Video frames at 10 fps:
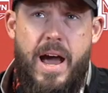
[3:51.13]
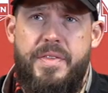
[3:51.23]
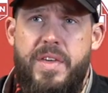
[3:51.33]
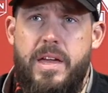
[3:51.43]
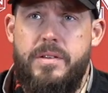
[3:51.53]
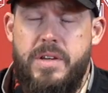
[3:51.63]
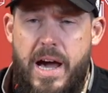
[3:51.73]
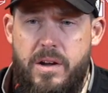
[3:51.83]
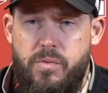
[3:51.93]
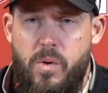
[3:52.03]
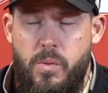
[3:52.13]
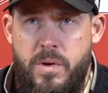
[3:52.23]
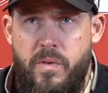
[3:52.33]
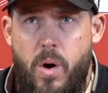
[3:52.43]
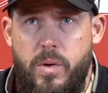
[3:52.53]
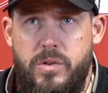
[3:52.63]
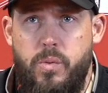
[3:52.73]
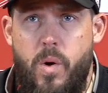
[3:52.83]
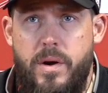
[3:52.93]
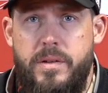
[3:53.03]
Yeah, I think it's kind of what we've
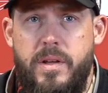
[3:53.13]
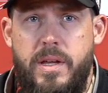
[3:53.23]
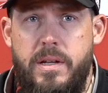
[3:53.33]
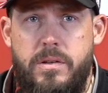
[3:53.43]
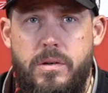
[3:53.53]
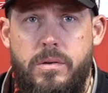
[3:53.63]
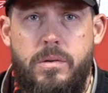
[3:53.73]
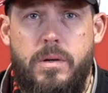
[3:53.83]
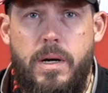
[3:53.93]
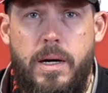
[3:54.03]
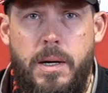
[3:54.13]
always wanted to get to.